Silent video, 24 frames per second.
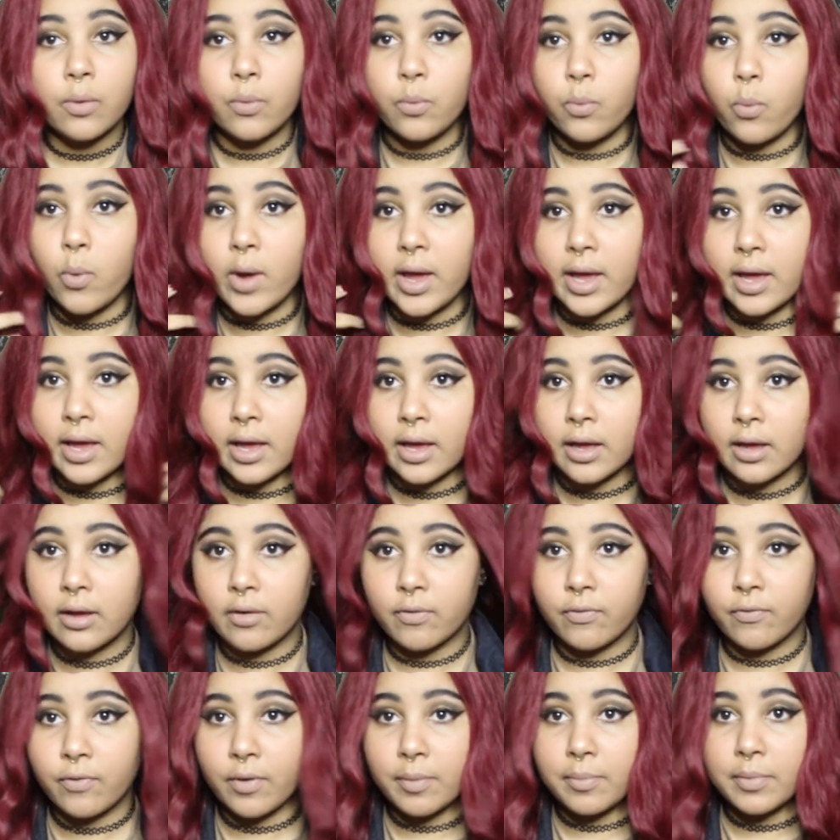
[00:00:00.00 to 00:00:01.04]
wig
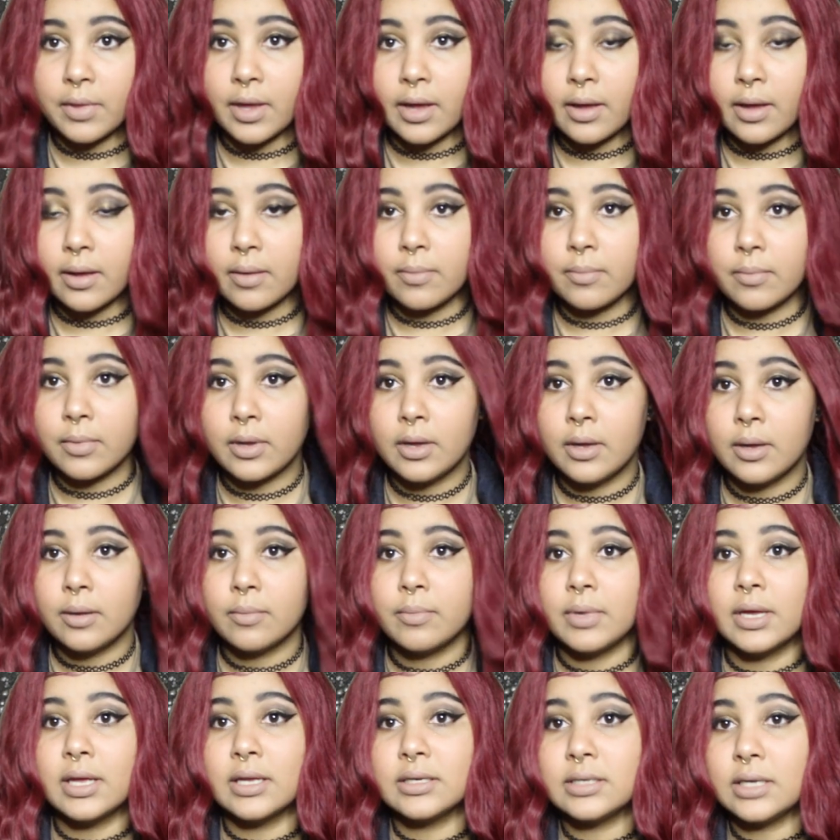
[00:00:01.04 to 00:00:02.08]
from them
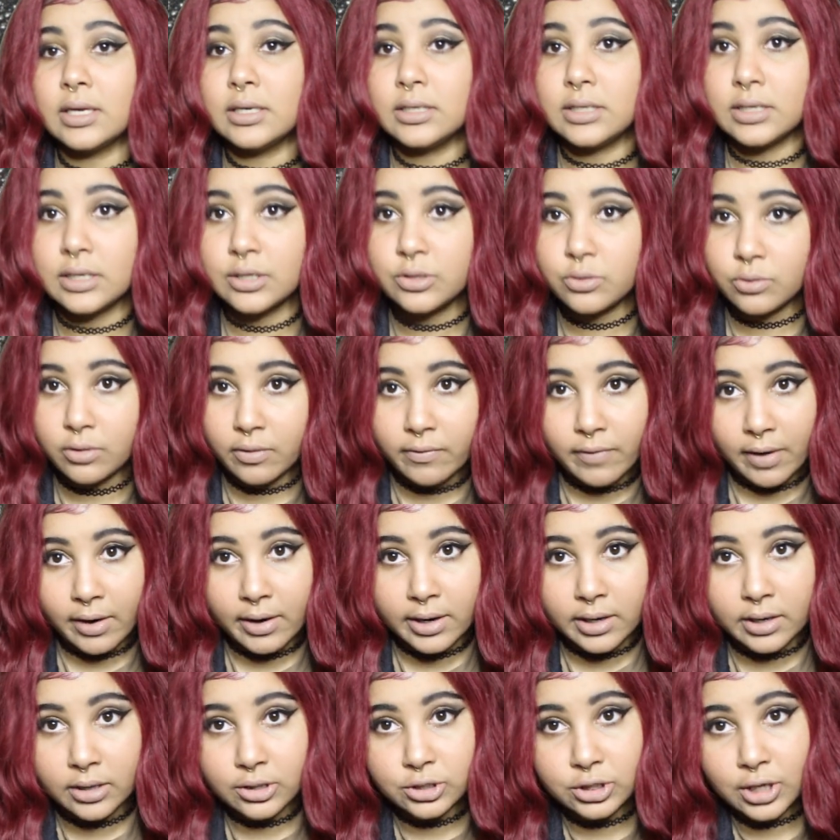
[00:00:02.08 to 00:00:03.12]
because they did do a very
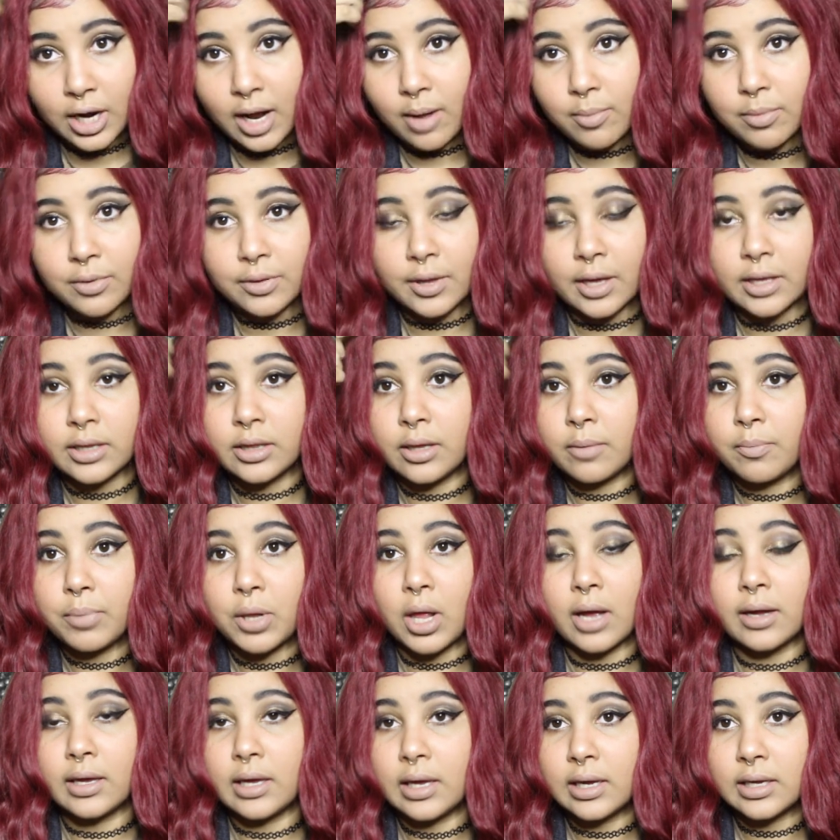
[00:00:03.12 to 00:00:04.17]
good job with like the
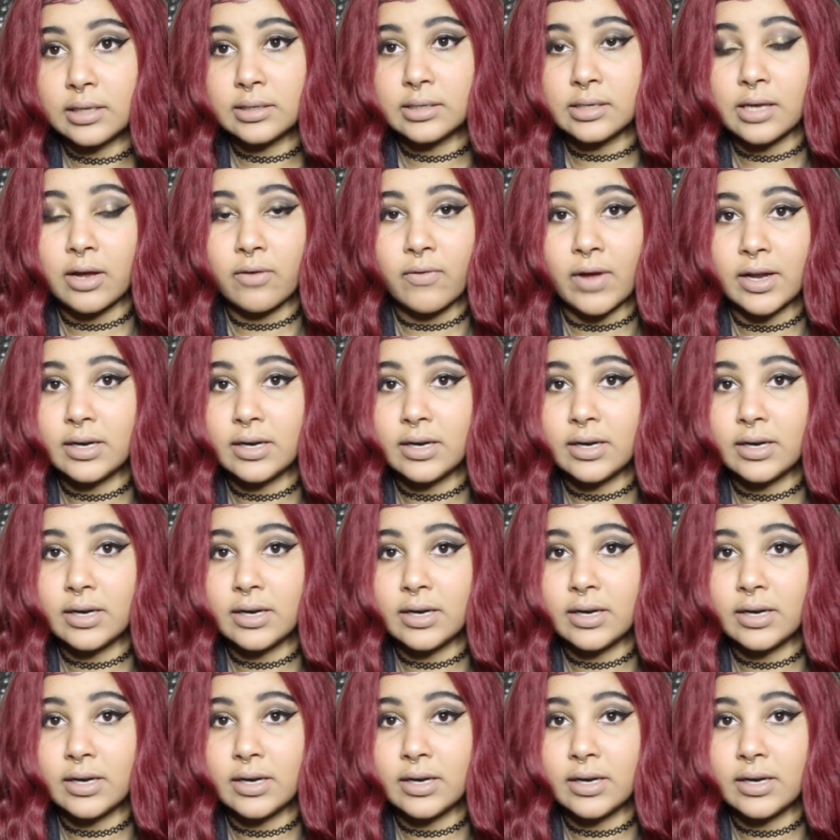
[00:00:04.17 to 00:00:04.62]
plucking and stuff.